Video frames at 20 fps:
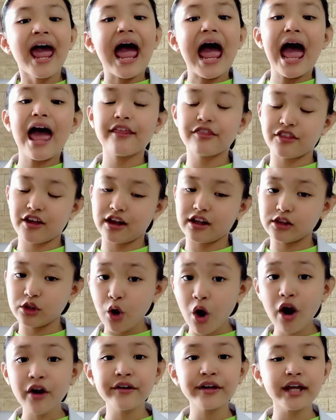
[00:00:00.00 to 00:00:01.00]
and the
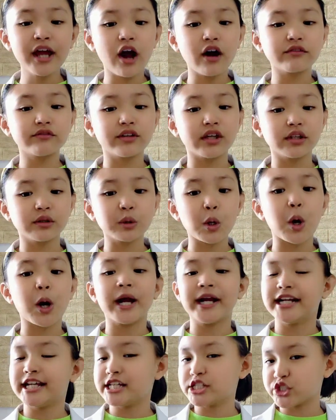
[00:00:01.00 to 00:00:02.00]
glory of the Lord
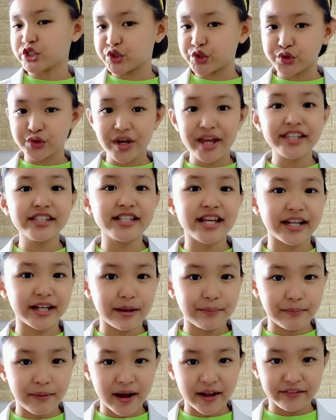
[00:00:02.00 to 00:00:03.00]
is risen
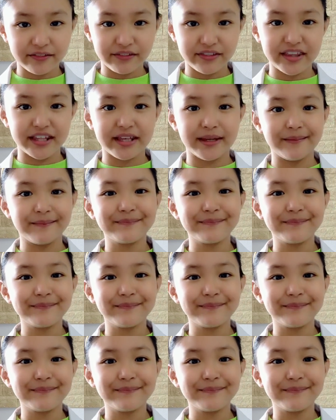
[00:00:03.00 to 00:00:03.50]
upon thee."